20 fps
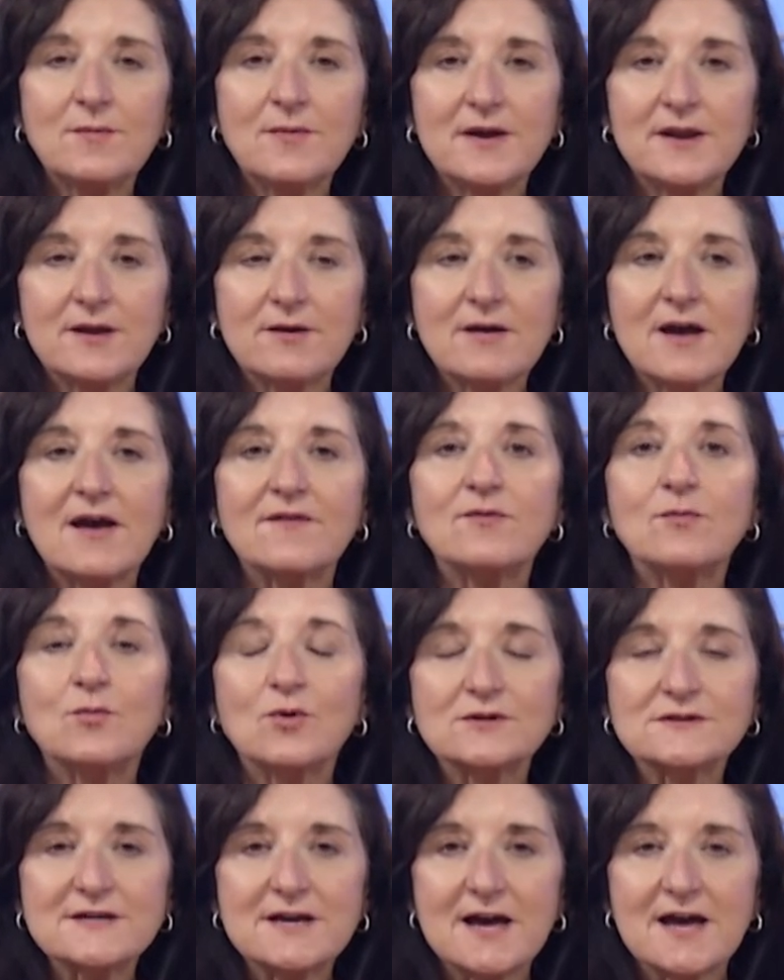more money or having
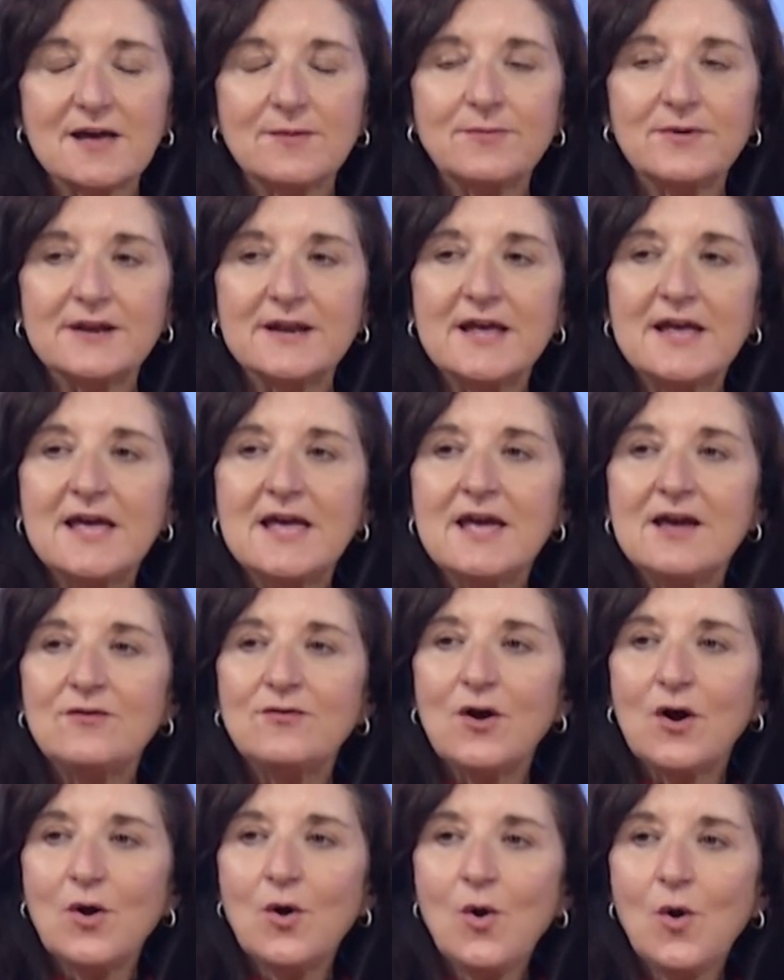more time. But
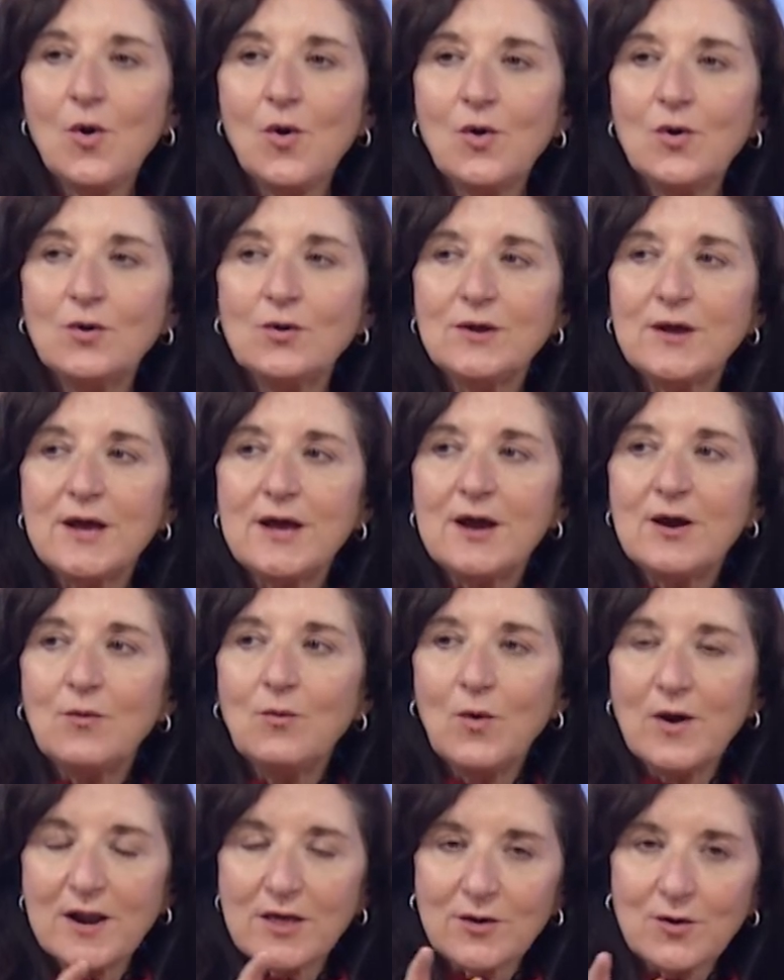wow. the whole
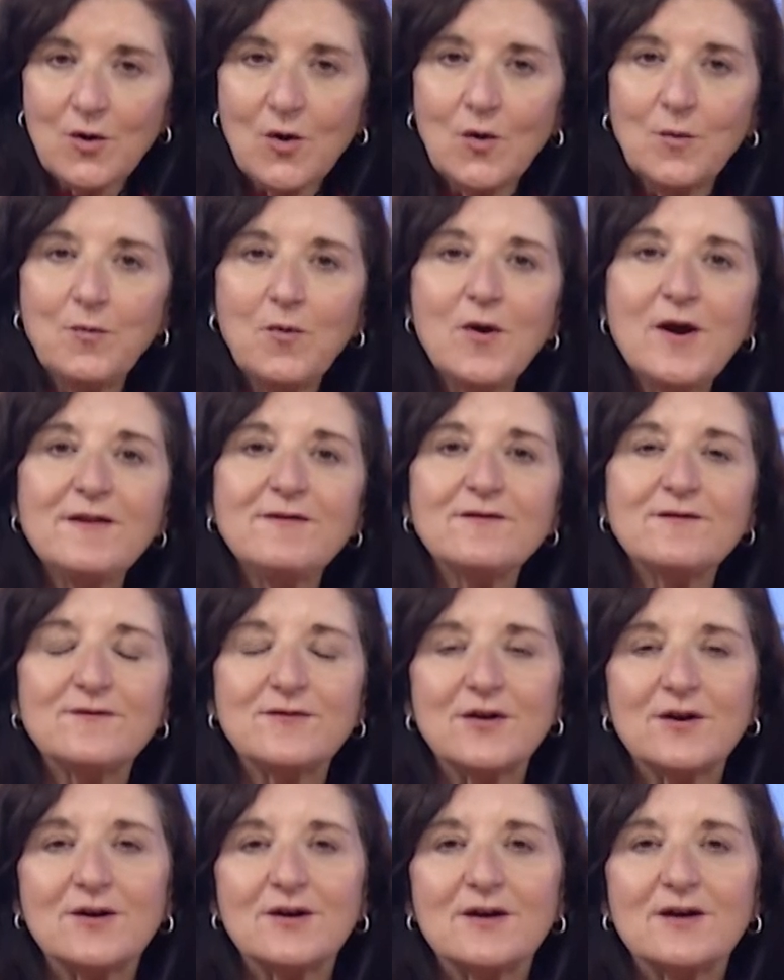one of the whole points
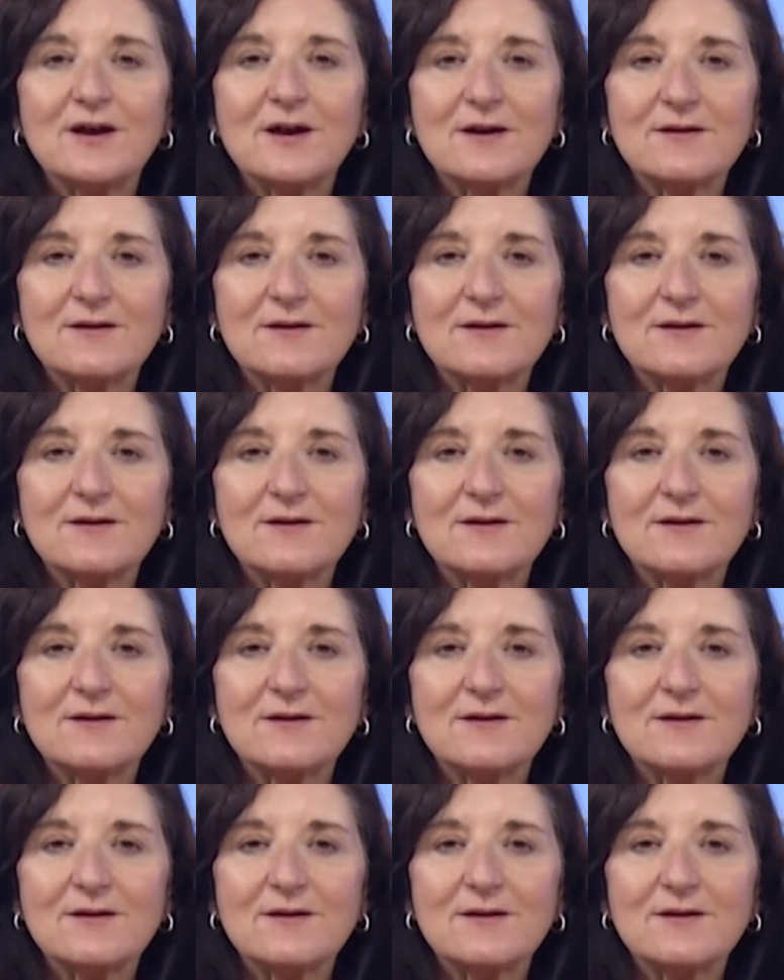of the